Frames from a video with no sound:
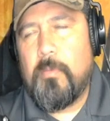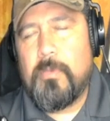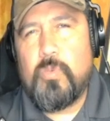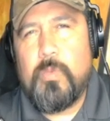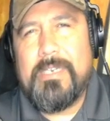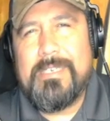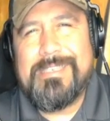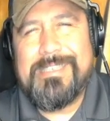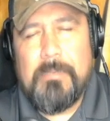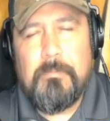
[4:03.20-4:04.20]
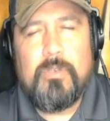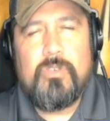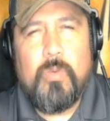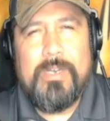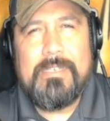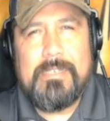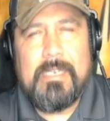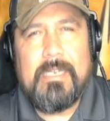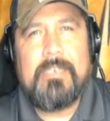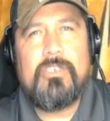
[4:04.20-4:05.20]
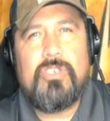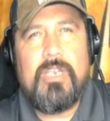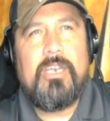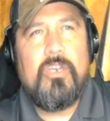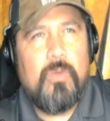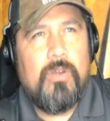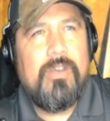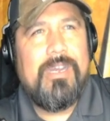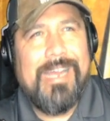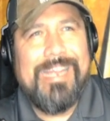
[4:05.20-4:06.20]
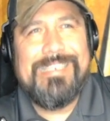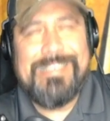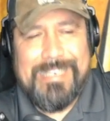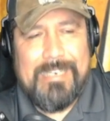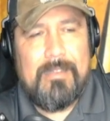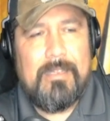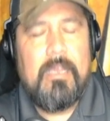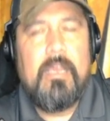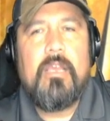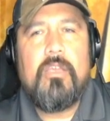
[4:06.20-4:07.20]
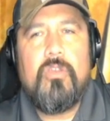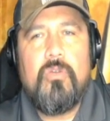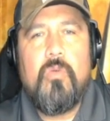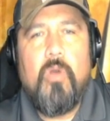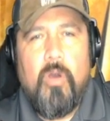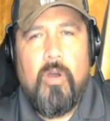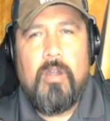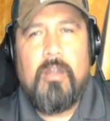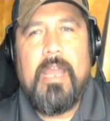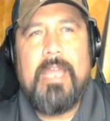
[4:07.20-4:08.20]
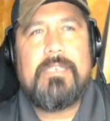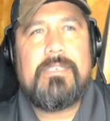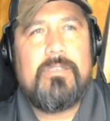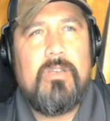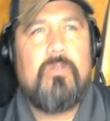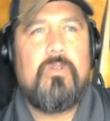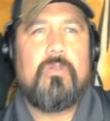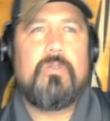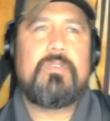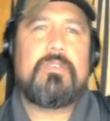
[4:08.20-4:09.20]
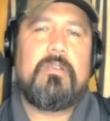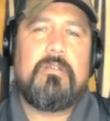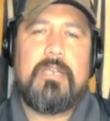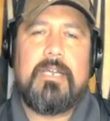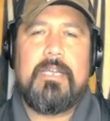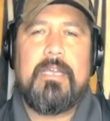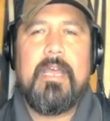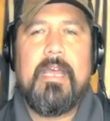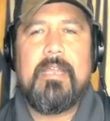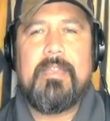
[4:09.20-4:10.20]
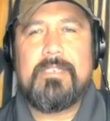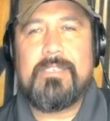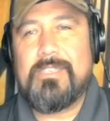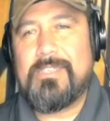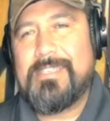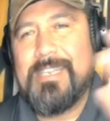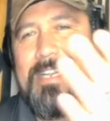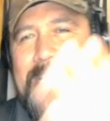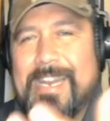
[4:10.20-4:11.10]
between December 22nd and January 19th, you are a snow goose. Okay, this is an